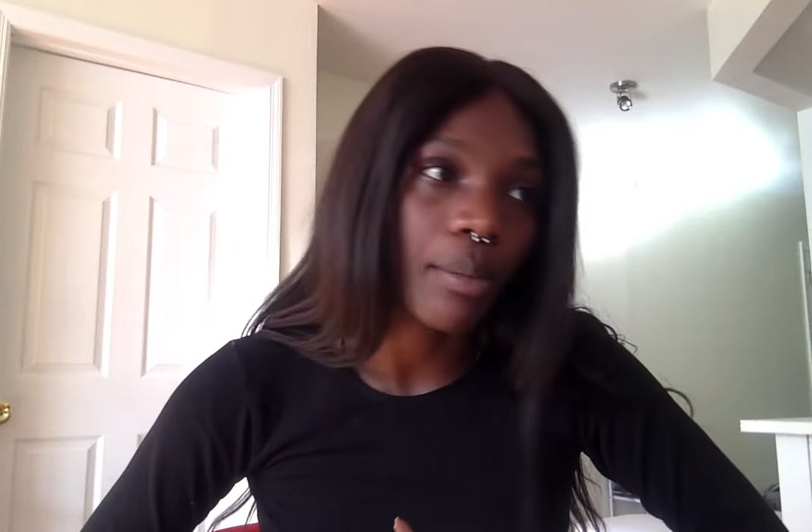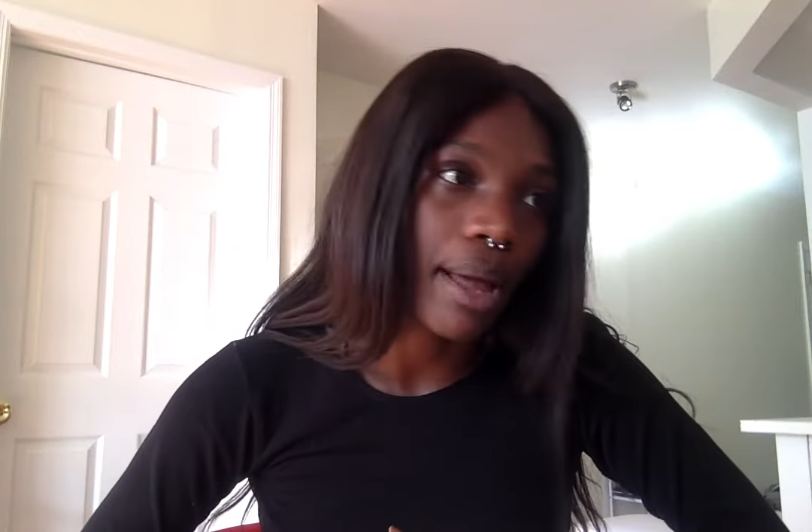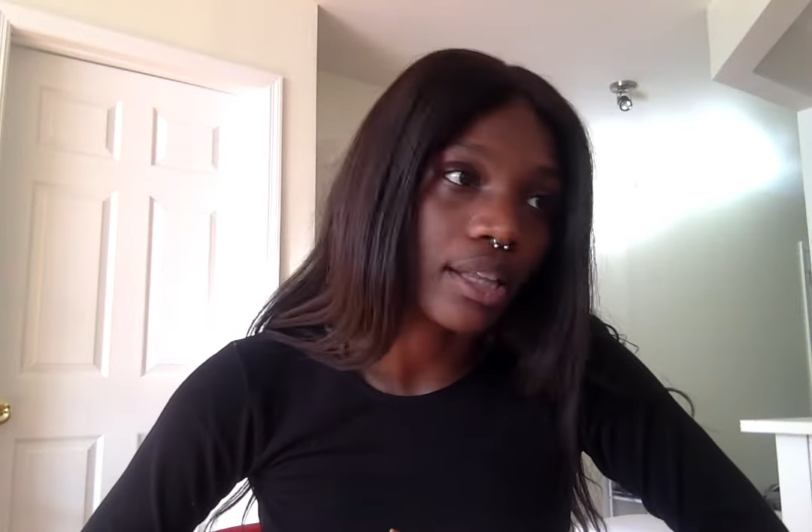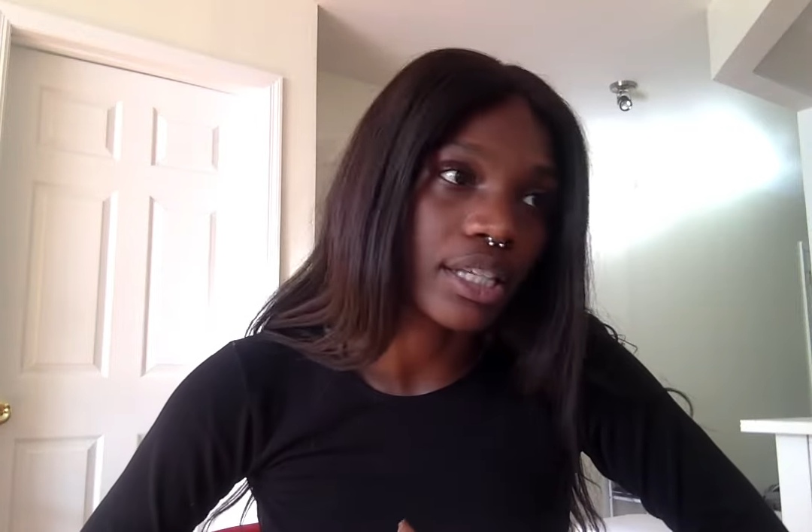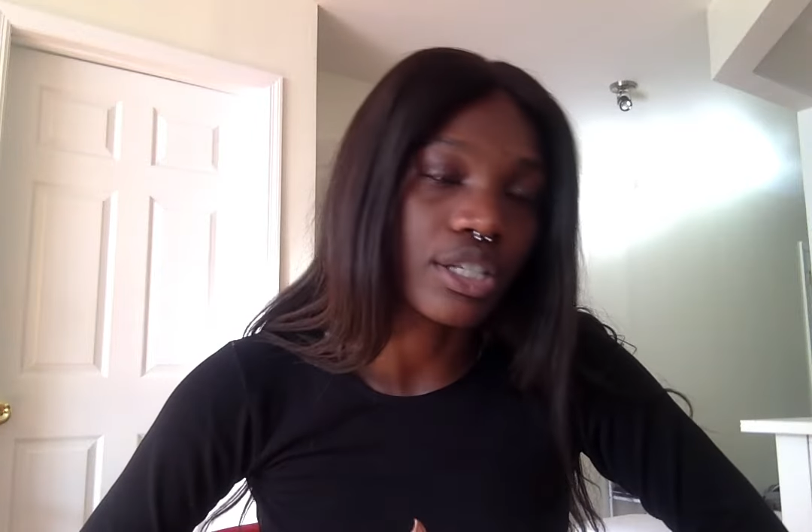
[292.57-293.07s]

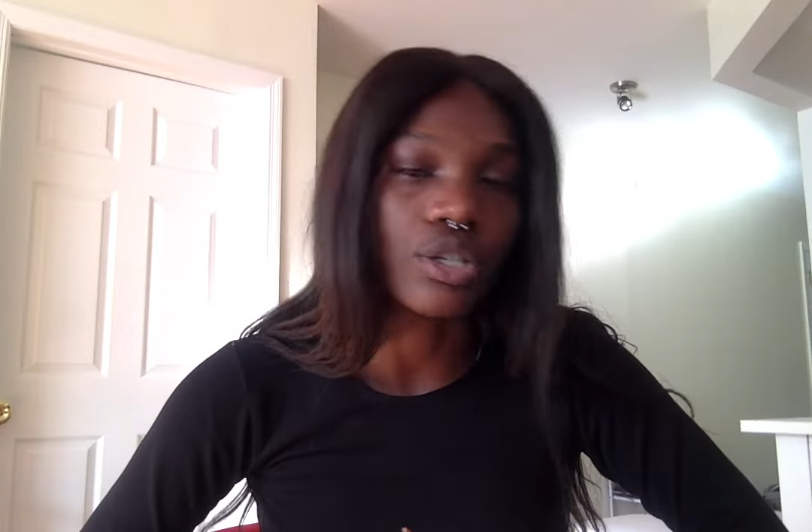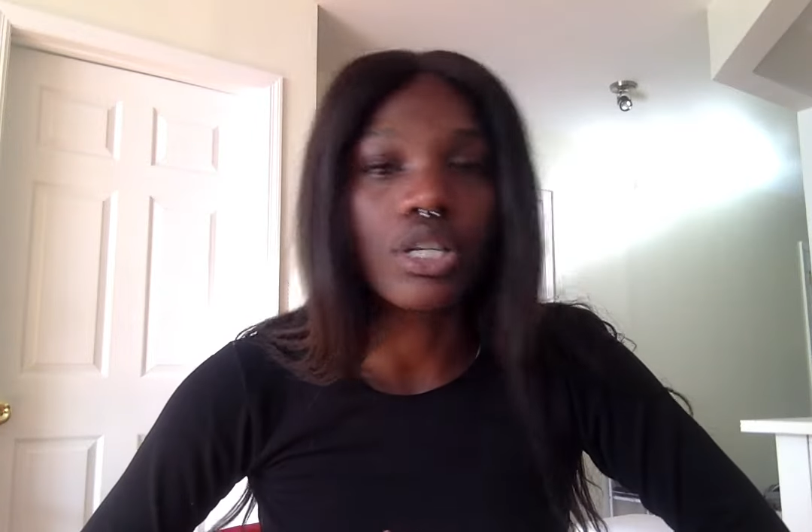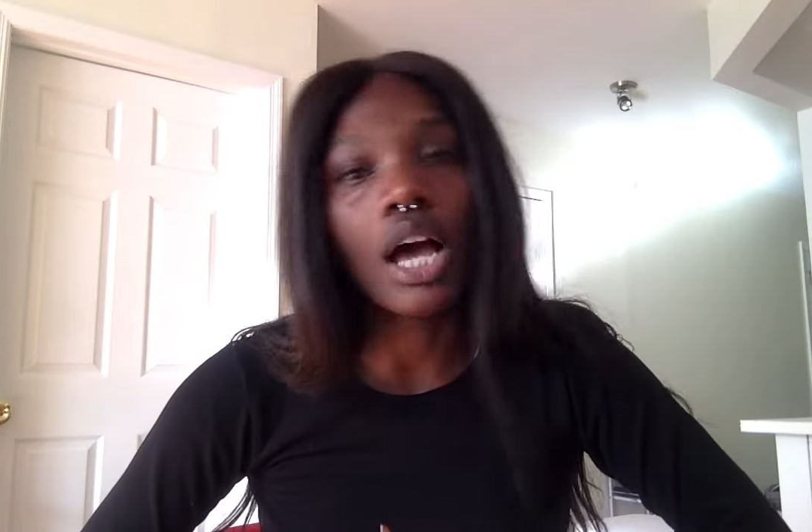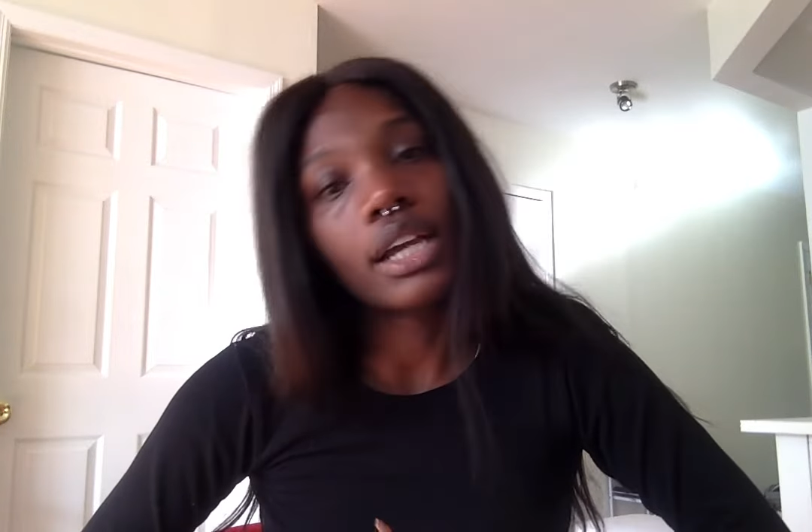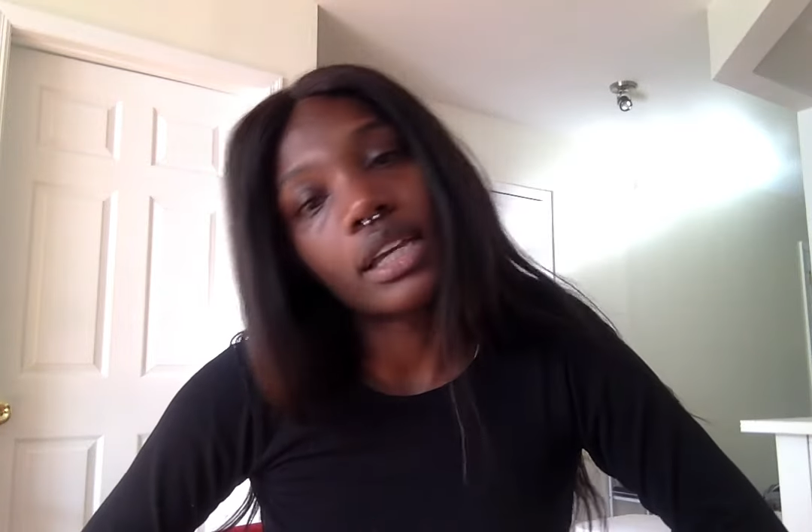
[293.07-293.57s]
about this or
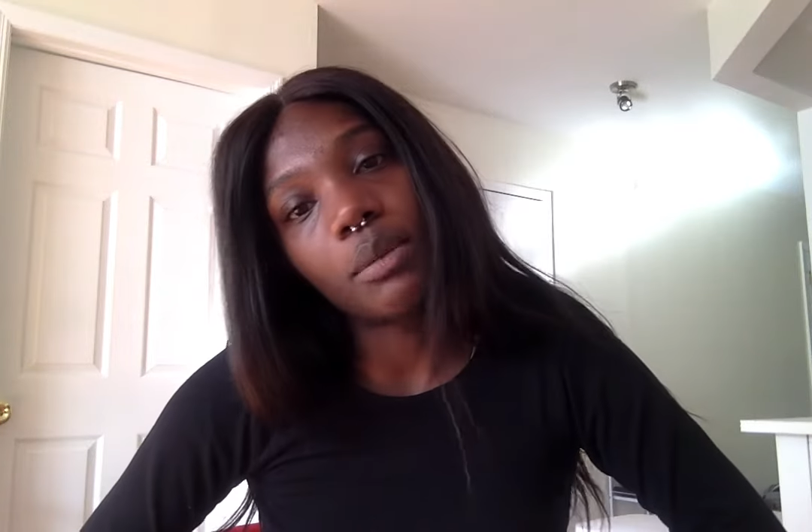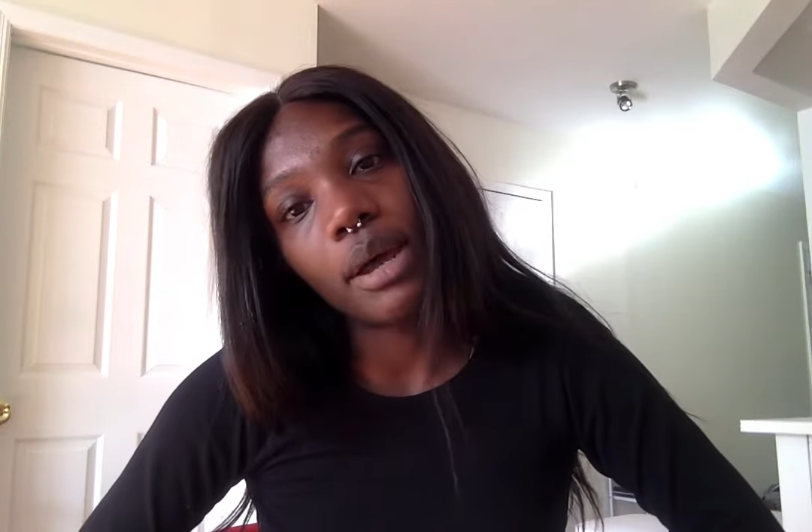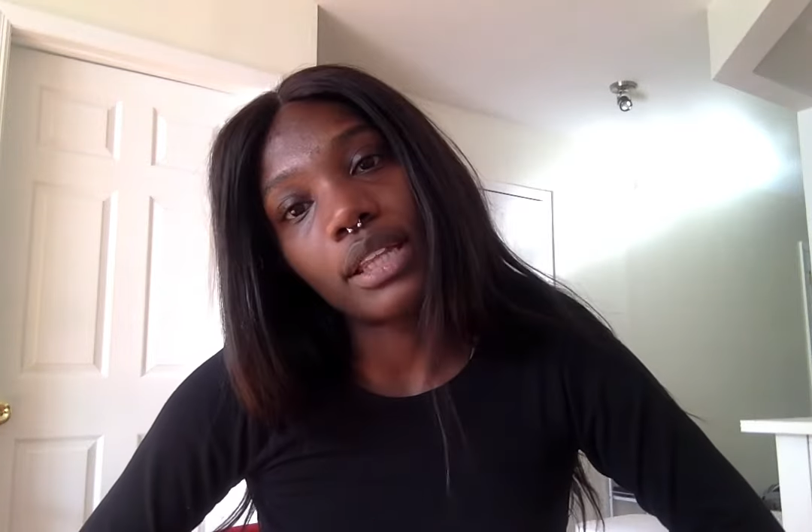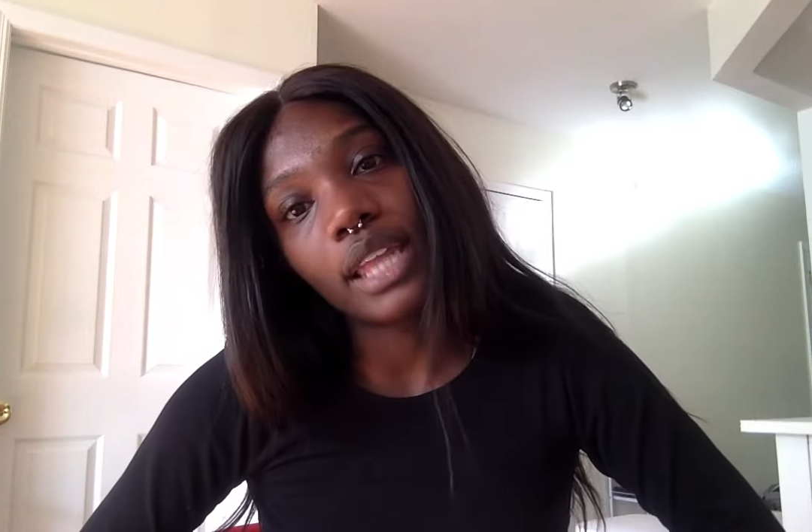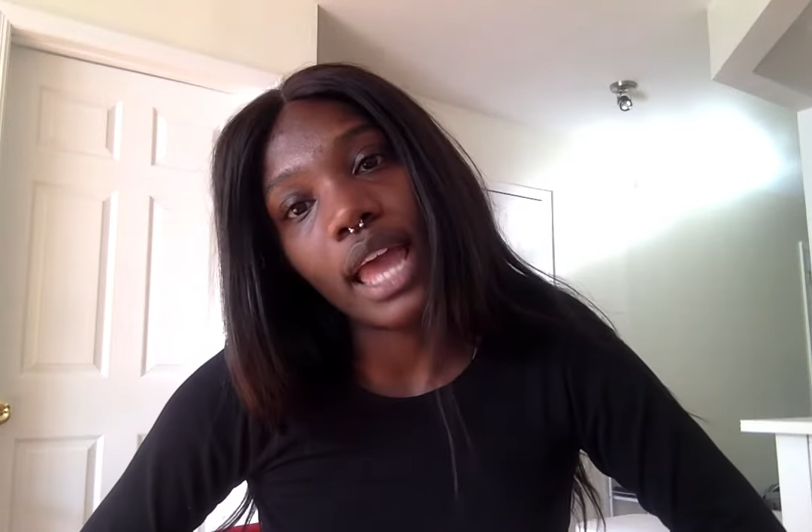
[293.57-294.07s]
talking
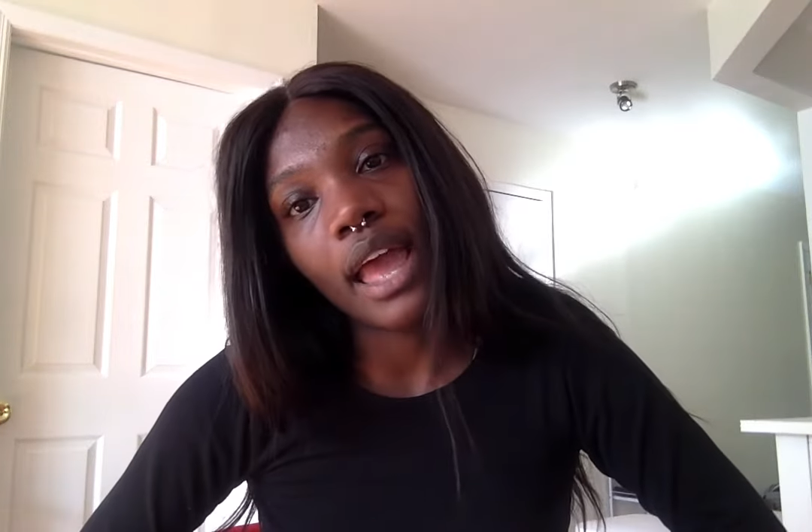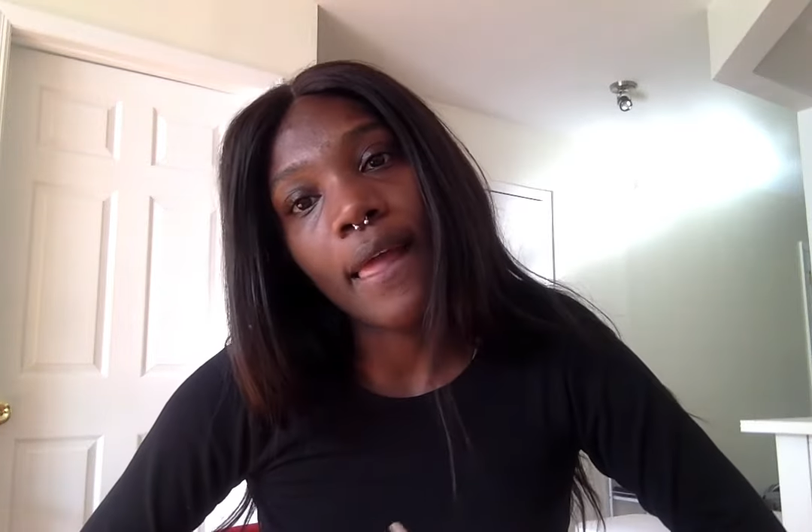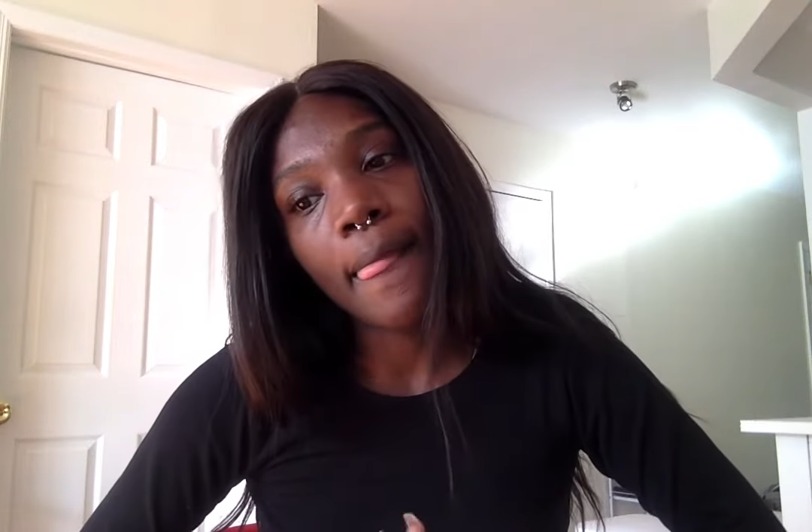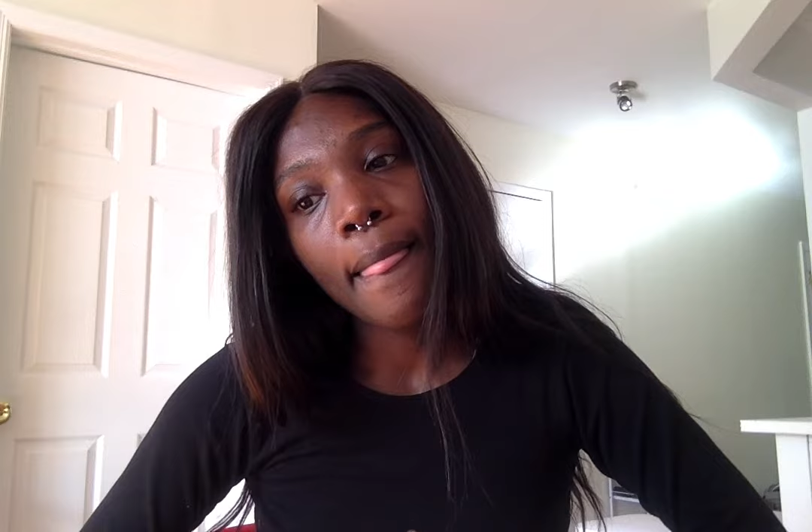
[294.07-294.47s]
about that.